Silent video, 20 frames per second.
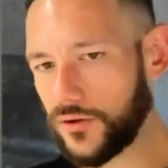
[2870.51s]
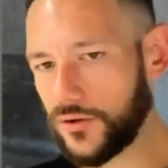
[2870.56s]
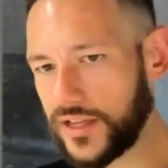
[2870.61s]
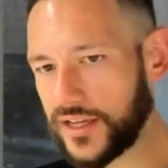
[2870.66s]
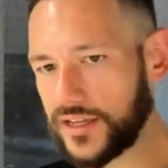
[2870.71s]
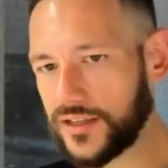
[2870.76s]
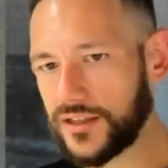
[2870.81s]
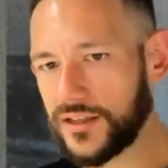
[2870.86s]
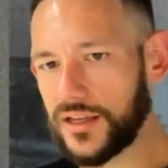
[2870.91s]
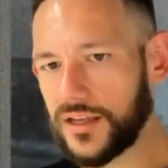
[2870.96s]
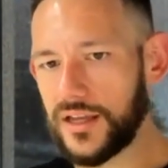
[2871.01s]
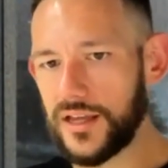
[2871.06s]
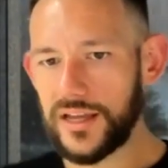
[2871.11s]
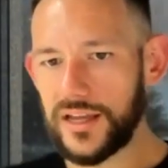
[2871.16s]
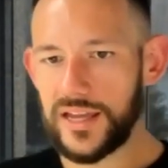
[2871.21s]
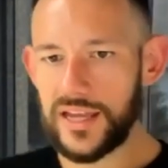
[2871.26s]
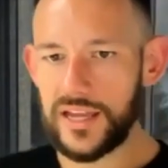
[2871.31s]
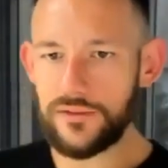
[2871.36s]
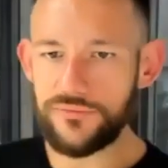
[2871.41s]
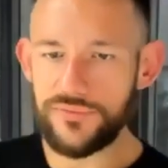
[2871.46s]
Like,
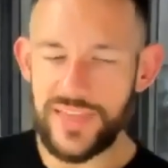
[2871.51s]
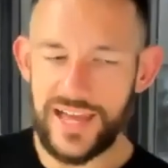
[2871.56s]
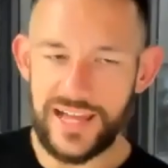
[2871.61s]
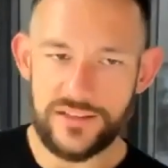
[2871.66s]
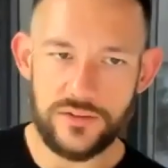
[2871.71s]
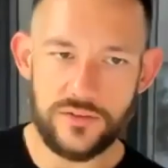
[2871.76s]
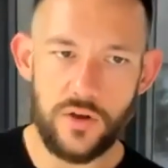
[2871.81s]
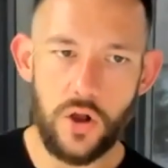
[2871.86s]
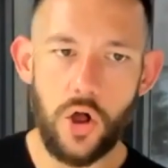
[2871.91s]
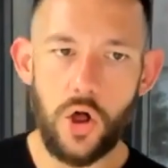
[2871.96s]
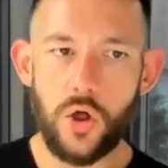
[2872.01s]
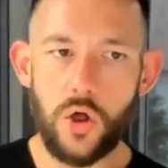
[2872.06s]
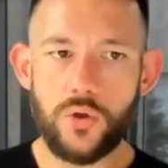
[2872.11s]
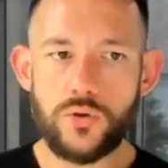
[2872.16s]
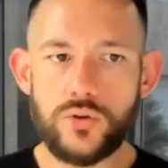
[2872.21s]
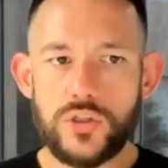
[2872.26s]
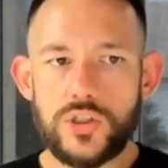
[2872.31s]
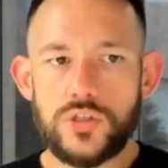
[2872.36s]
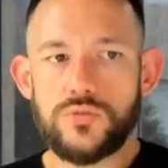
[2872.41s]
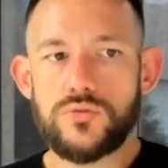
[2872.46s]
if that's
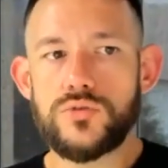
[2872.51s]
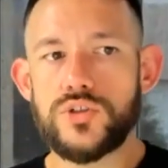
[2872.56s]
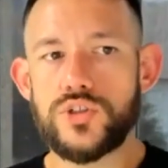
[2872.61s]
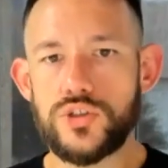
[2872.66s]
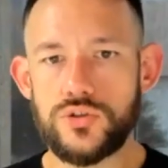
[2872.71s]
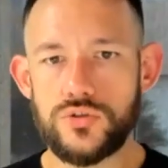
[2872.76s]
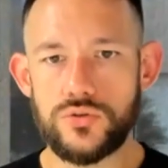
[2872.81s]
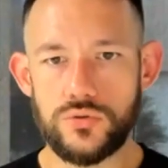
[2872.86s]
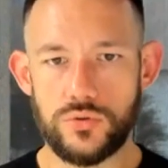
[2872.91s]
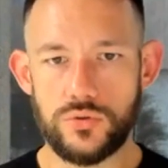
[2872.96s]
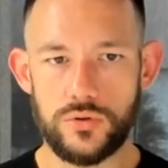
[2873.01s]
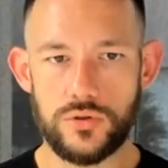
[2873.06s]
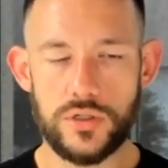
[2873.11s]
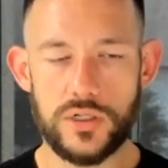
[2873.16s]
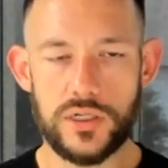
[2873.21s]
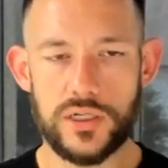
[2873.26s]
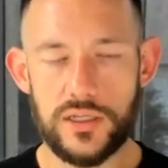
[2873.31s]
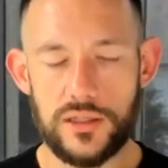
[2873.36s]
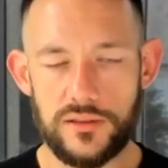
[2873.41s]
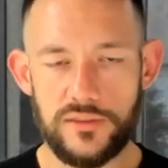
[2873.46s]
all you do,
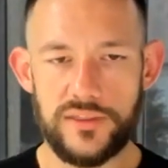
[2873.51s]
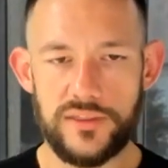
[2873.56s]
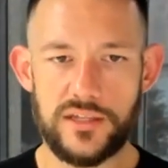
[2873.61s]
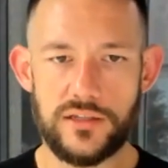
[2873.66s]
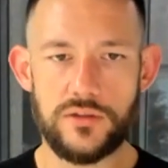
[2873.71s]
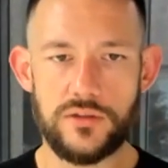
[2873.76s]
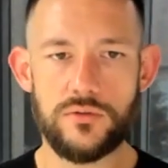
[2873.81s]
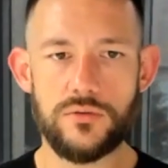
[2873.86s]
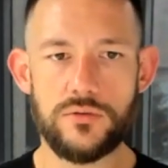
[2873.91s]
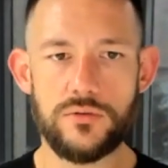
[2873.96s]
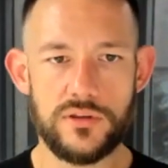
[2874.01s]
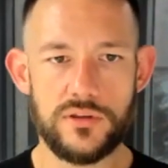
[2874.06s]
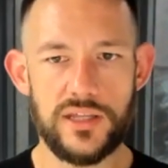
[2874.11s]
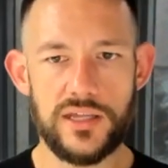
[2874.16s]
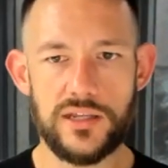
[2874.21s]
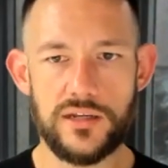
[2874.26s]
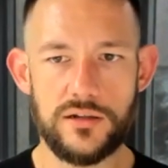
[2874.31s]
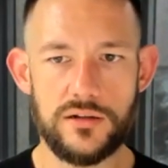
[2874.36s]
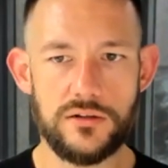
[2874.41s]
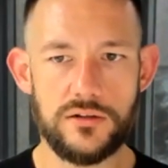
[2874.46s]
then
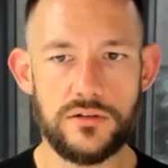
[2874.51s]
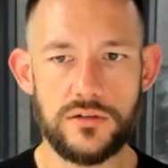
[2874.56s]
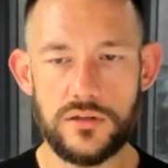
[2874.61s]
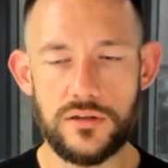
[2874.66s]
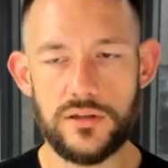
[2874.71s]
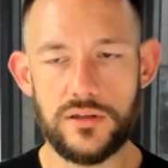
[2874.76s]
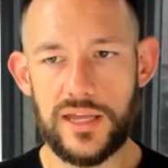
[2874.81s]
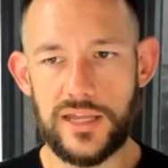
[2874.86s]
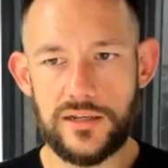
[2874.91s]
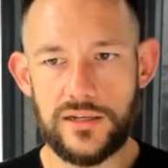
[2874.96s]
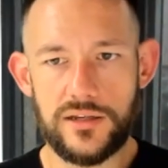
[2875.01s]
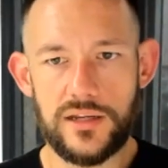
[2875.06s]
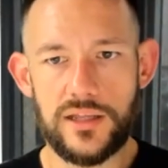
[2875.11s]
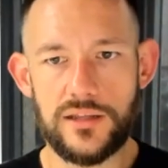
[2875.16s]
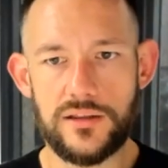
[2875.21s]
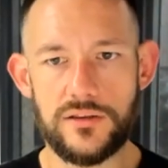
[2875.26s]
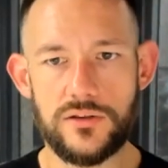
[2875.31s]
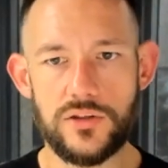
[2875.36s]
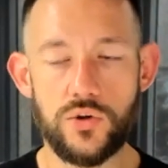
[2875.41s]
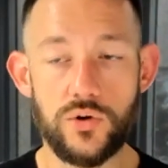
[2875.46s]

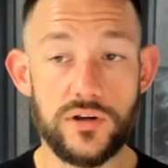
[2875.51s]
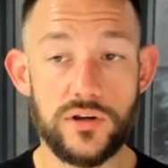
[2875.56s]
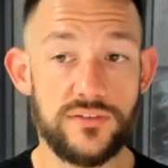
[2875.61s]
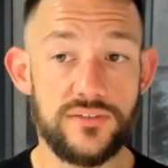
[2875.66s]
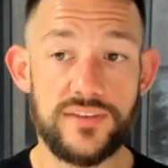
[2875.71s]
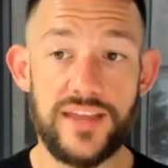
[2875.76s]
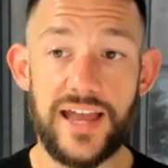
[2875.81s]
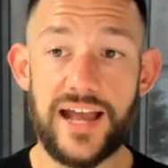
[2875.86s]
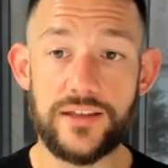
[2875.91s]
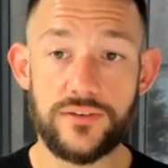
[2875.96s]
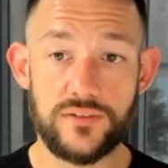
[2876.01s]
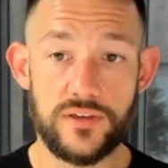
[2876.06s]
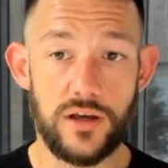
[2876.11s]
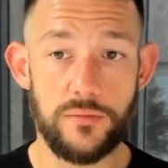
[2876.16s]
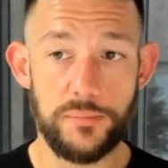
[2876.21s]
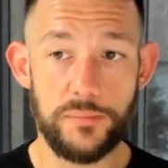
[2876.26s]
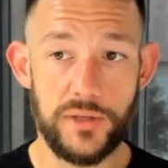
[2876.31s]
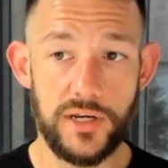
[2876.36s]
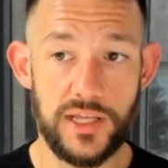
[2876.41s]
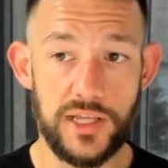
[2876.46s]
you're a SaaS
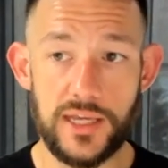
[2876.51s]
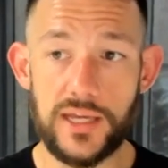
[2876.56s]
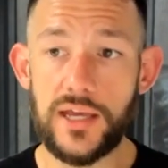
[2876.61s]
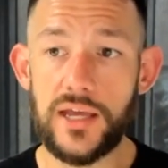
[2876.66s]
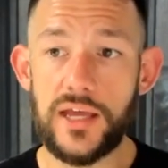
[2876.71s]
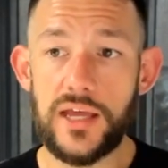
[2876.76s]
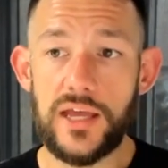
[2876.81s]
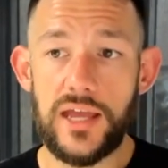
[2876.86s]
company,